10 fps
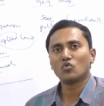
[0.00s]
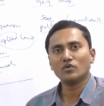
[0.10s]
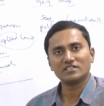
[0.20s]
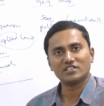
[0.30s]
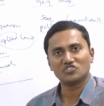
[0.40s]

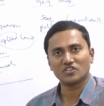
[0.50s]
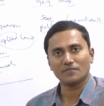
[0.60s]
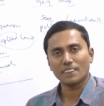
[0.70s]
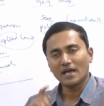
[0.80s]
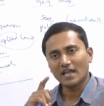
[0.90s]
good
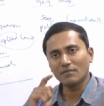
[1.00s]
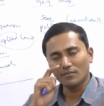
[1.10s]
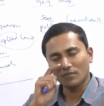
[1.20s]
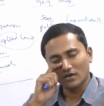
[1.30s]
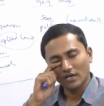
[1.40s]
decision.
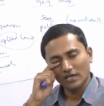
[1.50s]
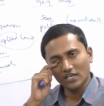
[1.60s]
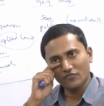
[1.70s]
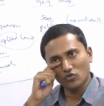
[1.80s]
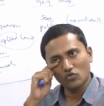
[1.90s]
Remember,
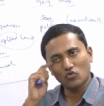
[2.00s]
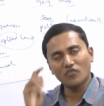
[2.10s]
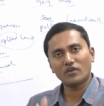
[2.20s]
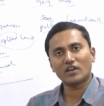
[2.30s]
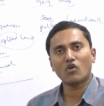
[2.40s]
if you go
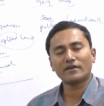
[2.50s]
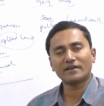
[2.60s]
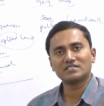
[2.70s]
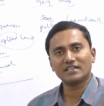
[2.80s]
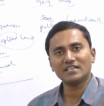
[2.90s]
for a wrong
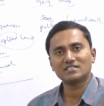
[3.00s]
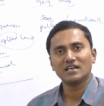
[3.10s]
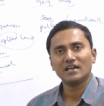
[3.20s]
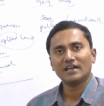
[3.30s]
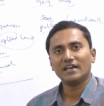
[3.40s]
test
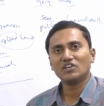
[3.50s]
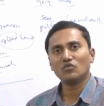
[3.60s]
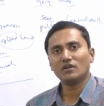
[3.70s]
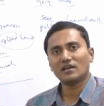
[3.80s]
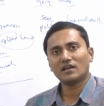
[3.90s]
series, it
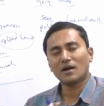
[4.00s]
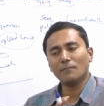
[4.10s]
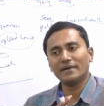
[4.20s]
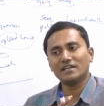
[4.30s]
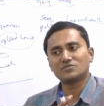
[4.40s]
will
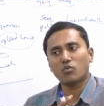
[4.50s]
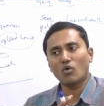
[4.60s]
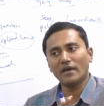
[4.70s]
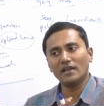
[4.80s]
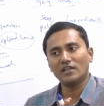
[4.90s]
completely
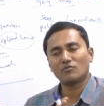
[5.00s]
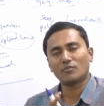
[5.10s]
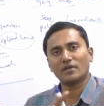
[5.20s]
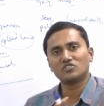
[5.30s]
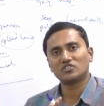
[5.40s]
spoil your
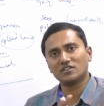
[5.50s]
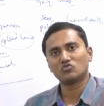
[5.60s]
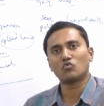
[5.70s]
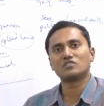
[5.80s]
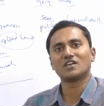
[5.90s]
preparation
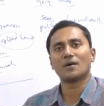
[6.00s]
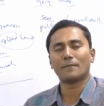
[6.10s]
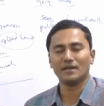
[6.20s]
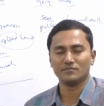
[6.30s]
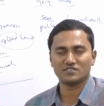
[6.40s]
towards the
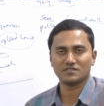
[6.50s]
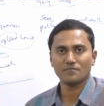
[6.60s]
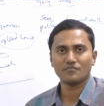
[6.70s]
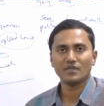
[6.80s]
prelims.